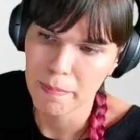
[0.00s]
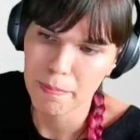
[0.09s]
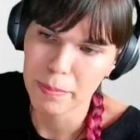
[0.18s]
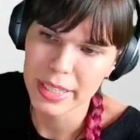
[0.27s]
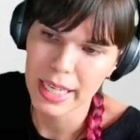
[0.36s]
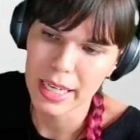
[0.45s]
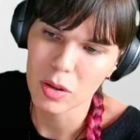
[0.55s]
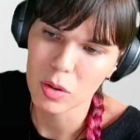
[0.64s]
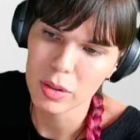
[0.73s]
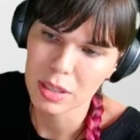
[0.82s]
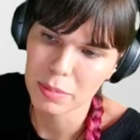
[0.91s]
but that
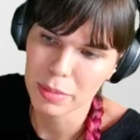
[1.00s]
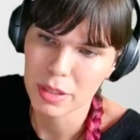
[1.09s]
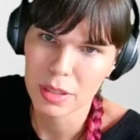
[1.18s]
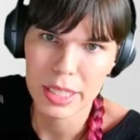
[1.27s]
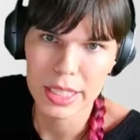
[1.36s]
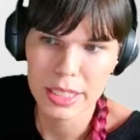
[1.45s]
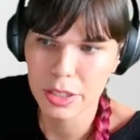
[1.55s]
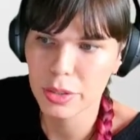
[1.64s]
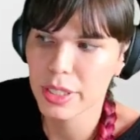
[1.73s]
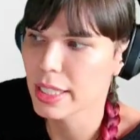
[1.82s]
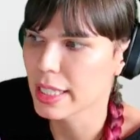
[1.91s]
whole number is
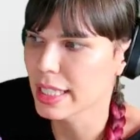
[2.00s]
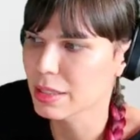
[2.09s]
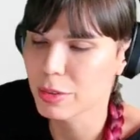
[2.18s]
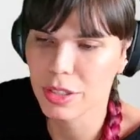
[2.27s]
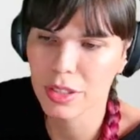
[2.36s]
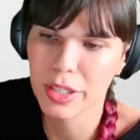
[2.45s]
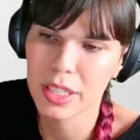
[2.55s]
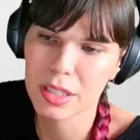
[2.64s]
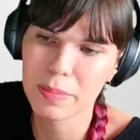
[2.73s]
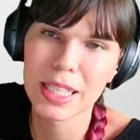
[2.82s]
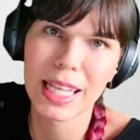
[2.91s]
using the decimal. So it
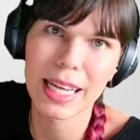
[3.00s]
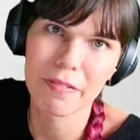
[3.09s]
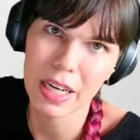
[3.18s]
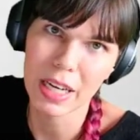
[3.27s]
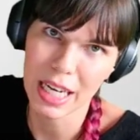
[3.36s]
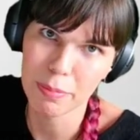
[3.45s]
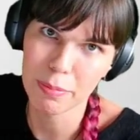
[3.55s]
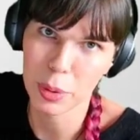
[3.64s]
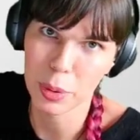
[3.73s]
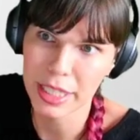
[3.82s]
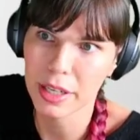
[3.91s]
could be like
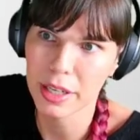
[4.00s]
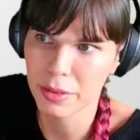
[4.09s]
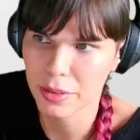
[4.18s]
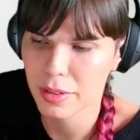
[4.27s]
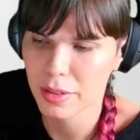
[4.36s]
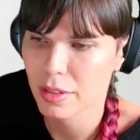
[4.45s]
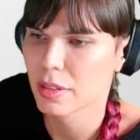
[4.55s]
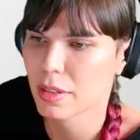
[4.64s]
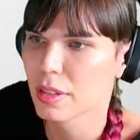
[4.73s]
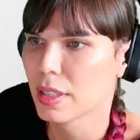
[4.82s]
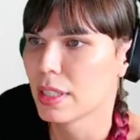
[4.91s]
5.0.
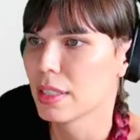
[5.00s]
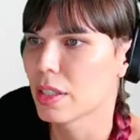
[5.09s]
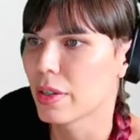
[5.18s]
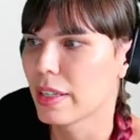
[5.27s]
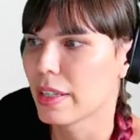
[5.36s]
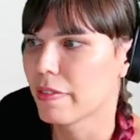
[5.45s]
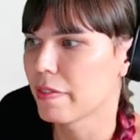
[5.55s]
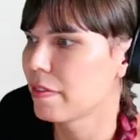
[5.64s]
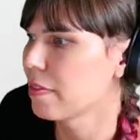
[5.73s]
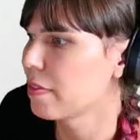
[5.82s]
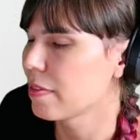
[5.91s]
So if
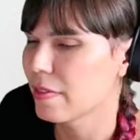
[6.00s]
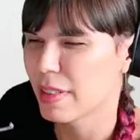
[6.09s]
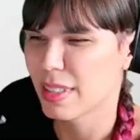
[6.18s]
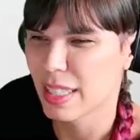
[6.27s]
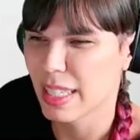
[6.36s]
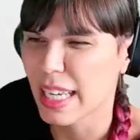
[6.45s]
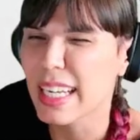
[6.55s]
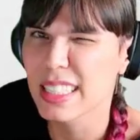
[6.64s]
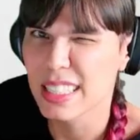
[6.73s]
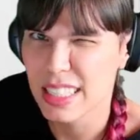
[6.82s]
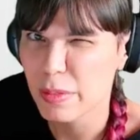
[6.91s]
it can
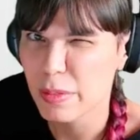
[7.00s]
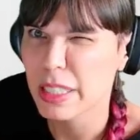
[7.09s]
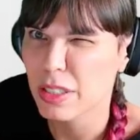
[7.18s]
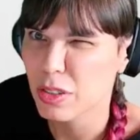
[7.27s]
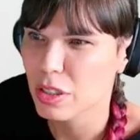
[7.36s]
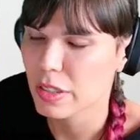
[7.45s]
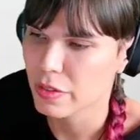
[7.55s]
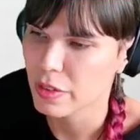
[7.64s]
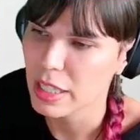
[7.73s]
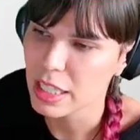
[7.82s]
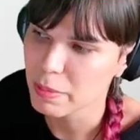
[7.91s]
still be used,
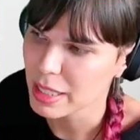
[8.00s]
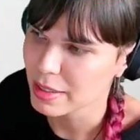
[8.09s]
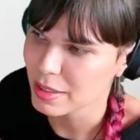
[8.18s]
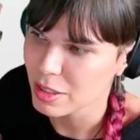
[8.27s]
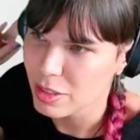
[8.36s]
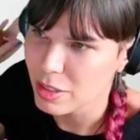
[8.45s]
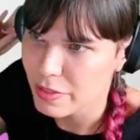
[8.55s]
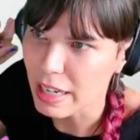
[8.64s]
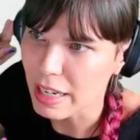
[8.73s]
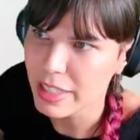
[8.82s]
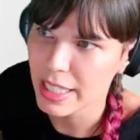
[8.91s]
it could be used for
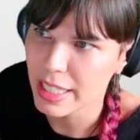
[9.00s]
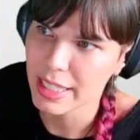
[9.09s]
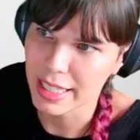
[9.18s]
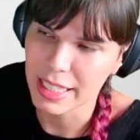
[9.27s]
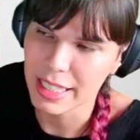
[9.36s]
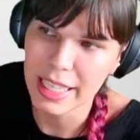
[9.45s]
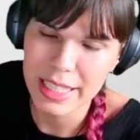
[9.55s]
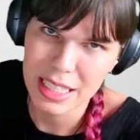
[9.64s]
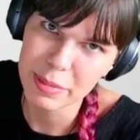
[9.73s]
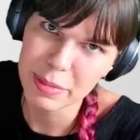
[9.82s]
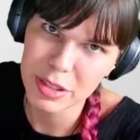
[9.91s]
everything that int
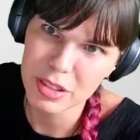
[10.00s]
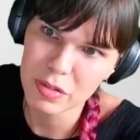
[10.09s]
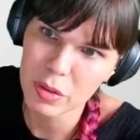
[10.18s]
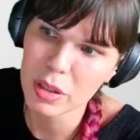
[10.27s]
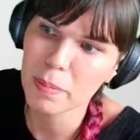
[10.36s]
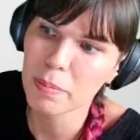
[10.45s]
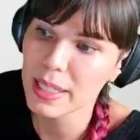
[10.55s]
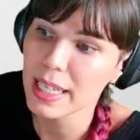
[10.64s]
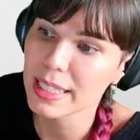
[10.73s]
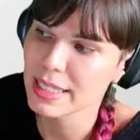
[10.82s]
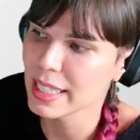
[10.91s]
can be used for,
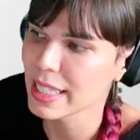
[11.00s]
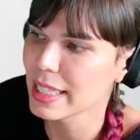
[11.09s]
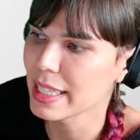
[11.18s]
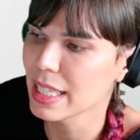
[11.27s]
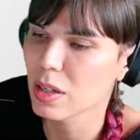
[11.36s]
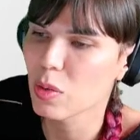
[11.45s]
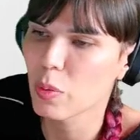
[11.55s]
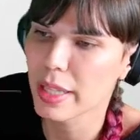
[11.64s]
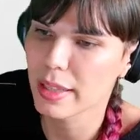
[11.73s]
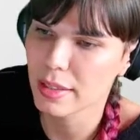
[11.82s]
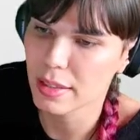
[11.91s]
plus anything
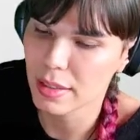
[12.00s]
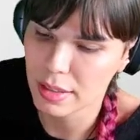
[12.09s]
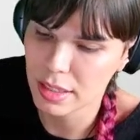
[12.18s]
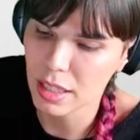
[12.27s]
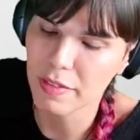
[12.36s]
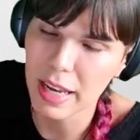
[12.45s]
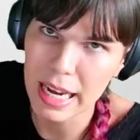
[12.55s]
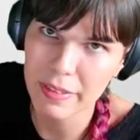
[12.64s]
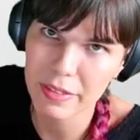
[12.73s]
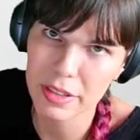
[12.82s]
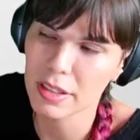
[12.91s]
with stuff
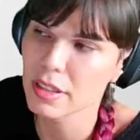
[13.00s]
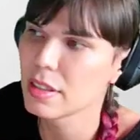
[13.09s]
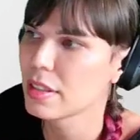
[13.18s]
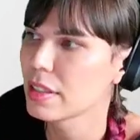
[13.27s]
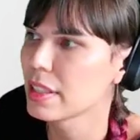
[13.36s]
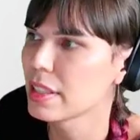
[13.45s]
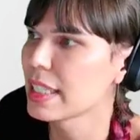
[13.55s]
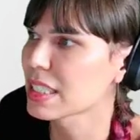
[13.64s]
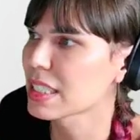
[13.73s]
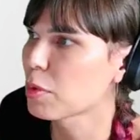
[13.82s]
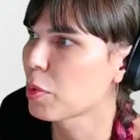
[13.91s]
after the
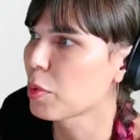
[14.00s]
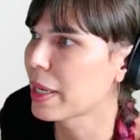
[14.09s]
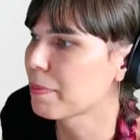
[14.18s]
decimal point.